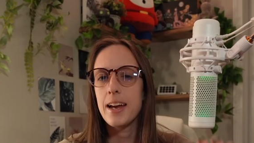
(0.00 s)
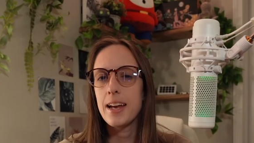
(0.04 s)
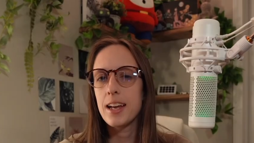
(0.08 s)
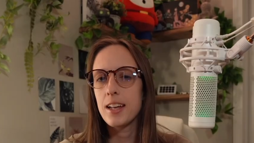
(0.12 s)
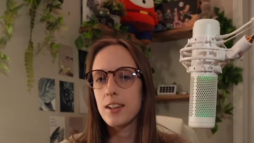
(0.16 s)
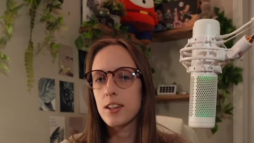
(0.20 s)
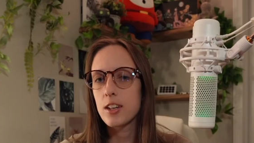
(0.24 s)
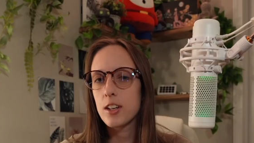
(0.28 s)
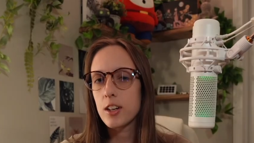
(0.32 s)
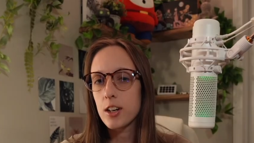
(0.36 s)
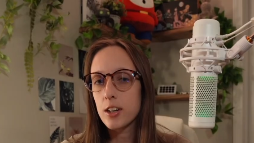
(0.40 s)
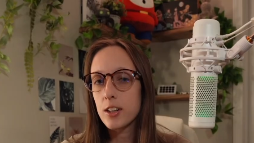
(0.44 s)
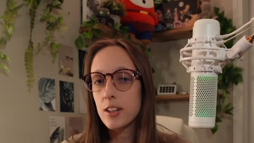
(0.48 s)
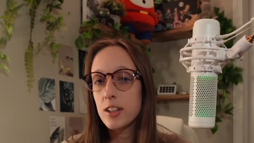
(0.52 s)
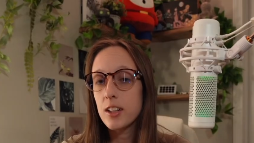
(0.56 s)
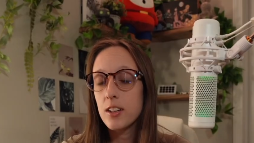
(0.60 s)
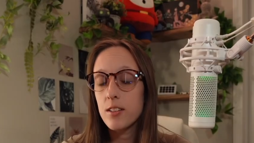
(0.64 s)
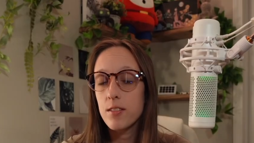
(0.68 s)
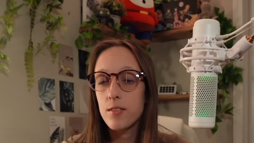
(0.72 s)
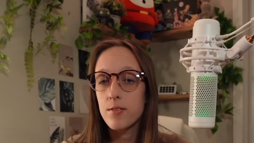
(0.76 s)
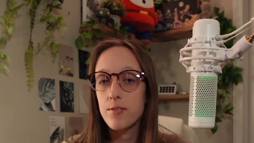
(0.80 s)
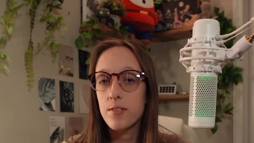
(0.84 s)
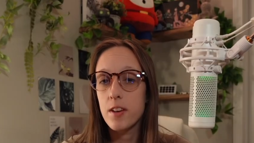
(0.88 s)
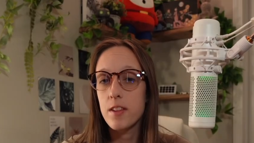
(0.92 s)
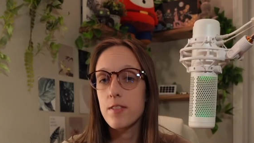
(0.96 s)
And the current
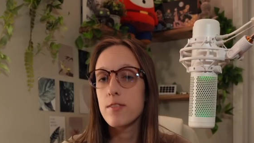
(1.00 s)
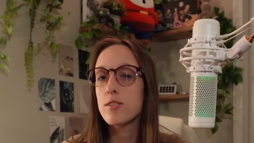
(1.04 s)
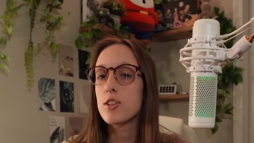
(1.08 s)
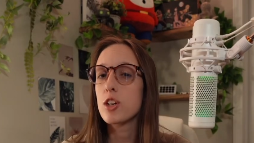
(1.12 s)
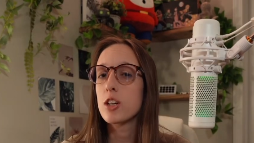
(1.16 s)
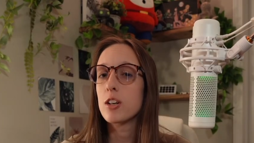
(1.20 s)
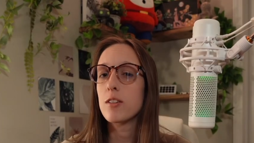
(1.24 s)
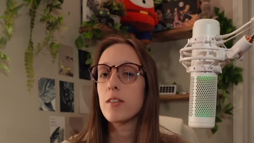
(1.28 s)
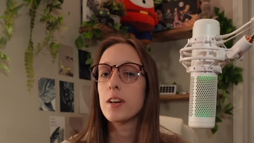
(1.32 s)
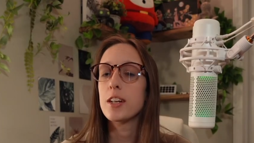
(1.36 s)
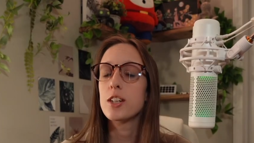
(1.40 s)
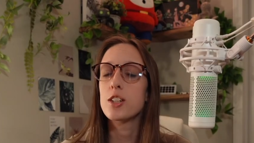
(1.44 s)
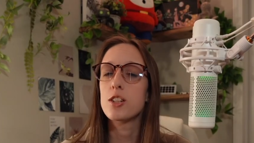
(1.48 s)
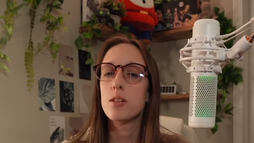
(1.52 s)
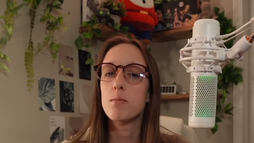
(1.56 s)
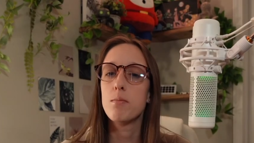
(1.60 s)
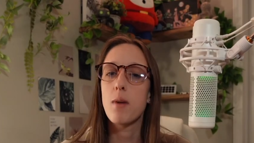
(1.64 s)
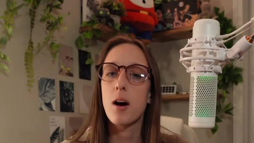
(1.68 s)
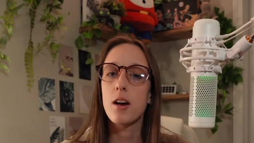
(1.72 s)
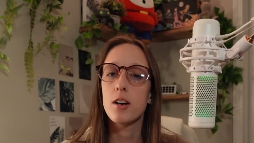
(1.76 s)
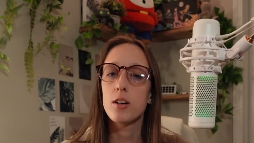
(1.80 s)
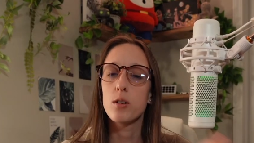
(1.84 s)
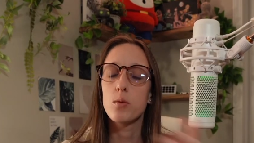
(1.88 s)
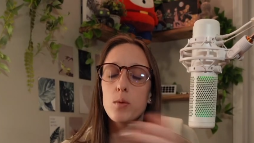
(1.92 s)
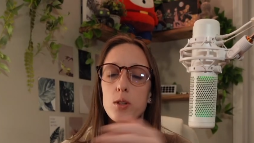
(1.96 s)
5th generation
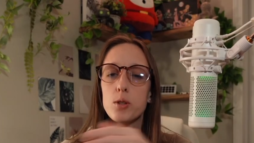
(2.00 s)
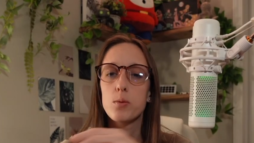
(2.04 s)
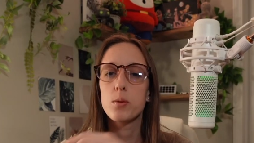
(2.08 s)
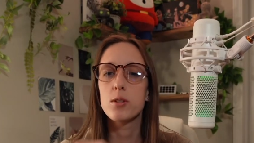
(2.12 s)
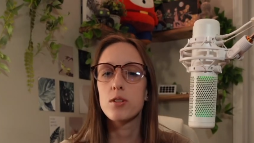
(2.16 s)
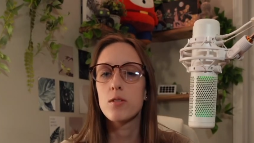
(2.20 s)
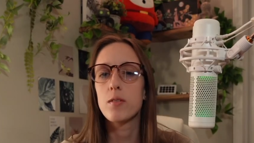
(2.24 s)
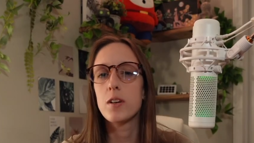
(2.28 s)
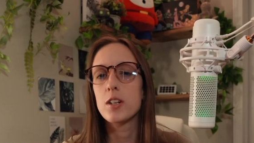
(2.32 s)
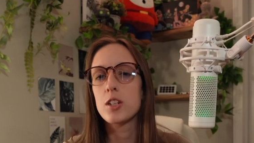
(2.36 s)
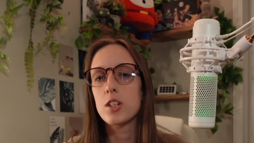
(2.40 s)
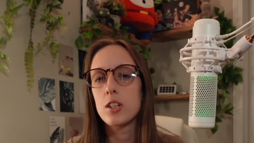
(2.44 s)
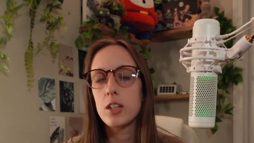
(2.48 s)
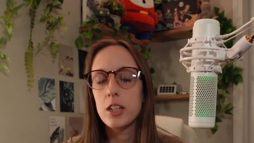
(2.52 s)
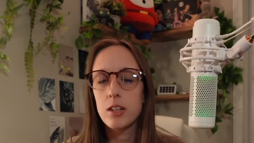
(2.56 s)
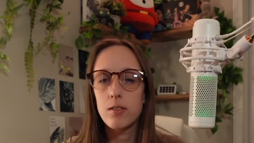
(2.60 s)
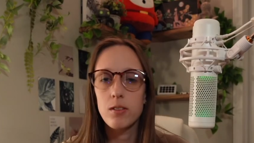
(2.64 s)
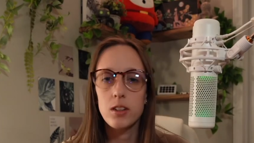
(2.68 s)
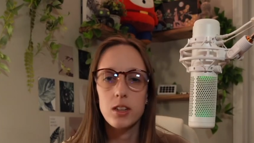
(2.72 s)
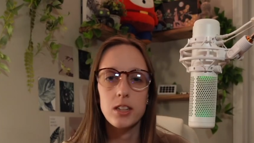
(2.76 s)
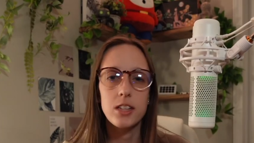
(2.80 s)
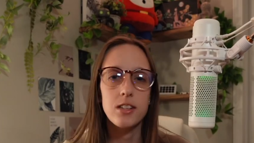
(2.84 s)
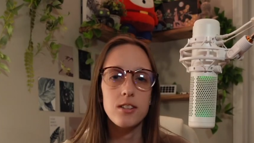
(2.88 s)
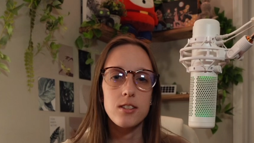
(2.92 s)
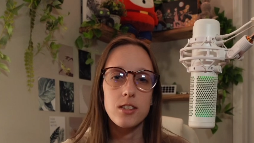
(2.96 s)
model, which was originally
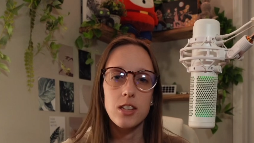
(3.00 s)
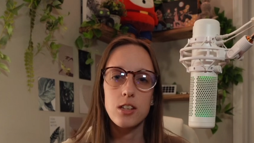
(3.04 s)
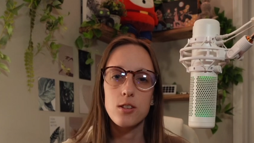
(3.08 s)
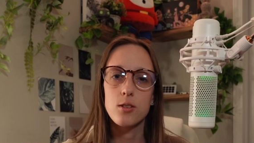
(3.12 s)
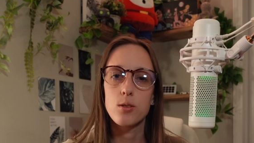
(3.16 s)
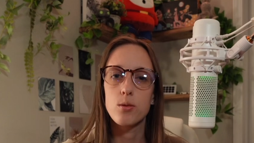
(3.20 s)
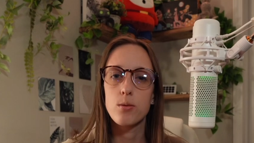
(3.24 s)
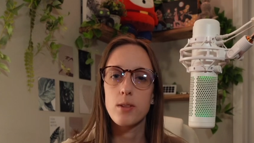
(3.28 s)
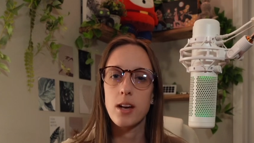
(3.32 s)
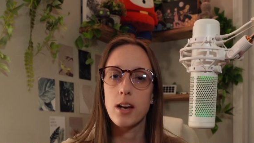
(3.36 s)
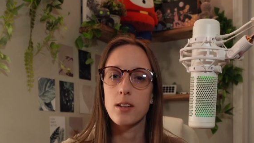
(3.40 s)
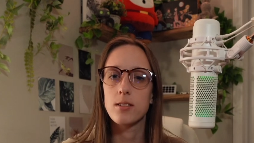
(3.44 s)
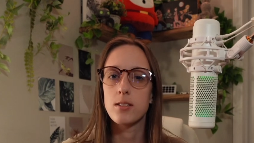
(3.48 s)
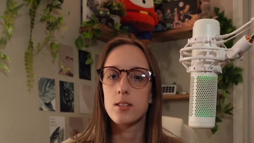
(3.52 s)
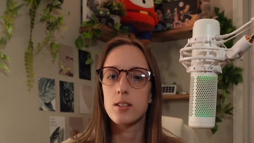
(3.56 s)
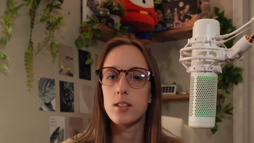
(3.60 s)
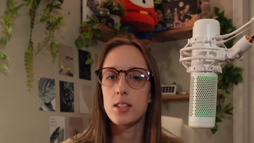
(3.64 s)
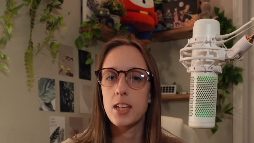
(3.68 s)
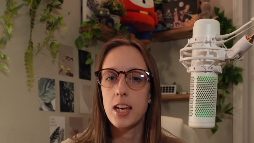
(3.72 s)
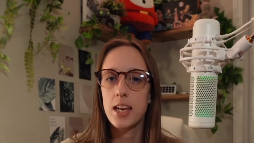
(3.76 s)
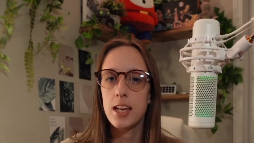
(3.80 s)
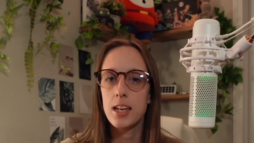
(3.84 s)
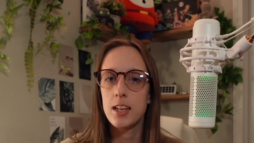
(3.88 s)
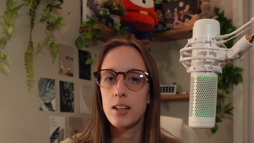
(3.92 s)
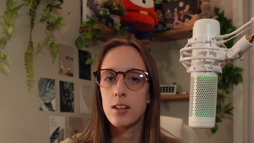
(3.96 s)
released in
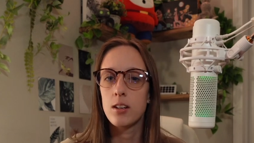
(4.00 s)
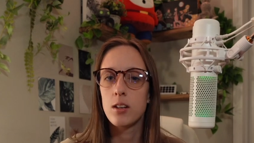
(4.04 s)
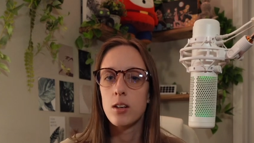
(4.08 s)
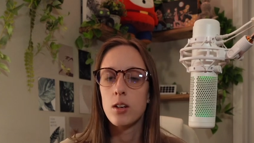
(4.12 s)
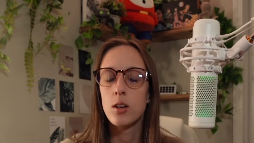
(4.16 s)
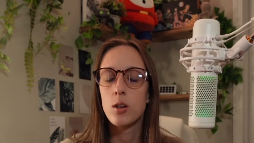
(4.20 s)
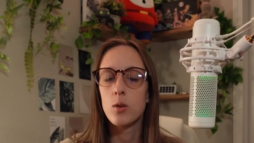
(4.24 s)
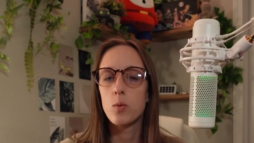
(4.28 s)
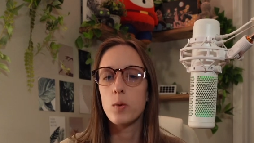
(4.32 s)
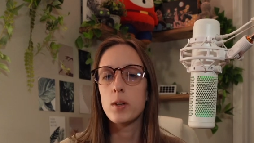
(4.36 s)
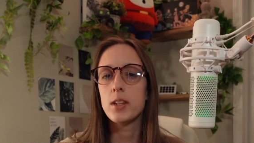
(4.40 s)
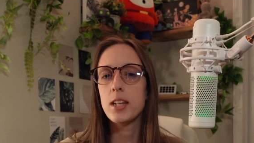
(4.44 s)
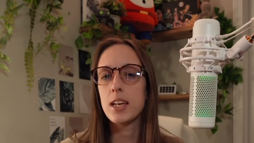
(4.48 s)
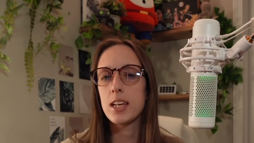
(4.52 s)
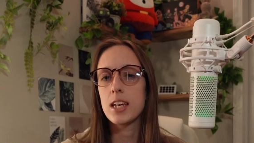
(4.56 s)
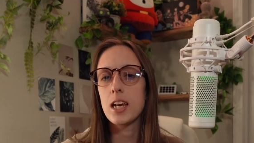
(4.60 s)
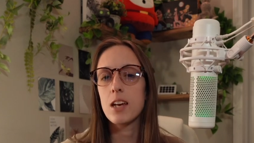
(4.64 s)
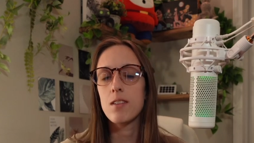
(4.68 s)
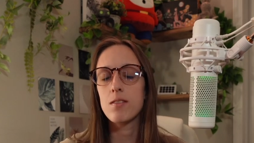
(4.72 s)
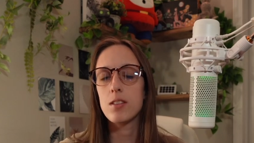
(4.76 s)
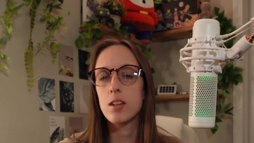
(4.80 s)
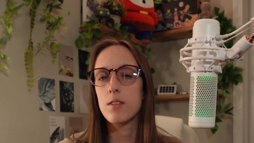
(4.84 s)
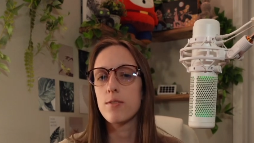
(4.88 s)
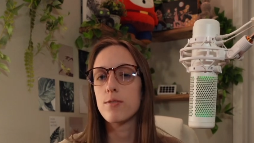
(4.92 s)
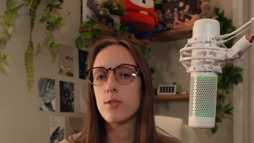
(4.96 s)
2010 when they
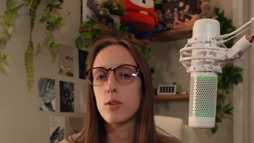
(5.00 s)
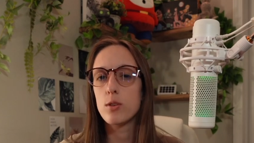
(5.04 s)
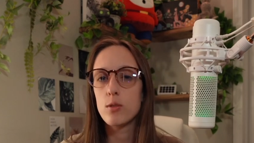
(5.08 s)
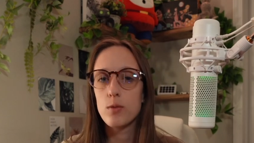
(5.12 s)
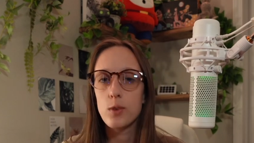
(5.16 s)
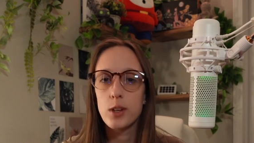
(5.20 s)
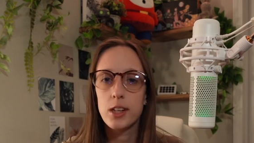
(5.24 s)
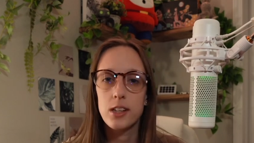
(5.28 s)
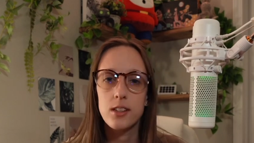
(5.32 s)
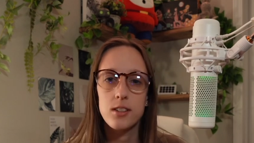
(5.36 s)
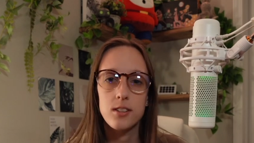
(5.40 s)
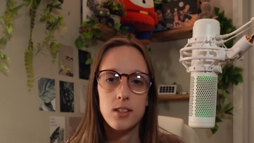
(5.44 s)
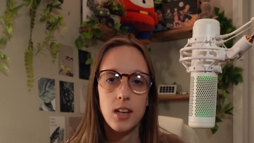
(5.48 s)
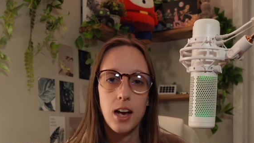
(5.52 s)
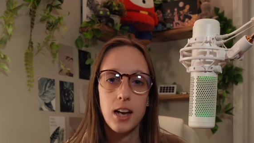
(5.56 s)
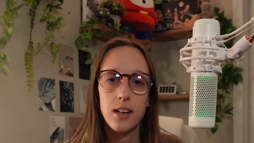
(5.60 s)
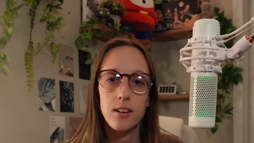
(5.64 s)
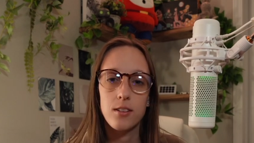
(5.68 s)
gave the full redesign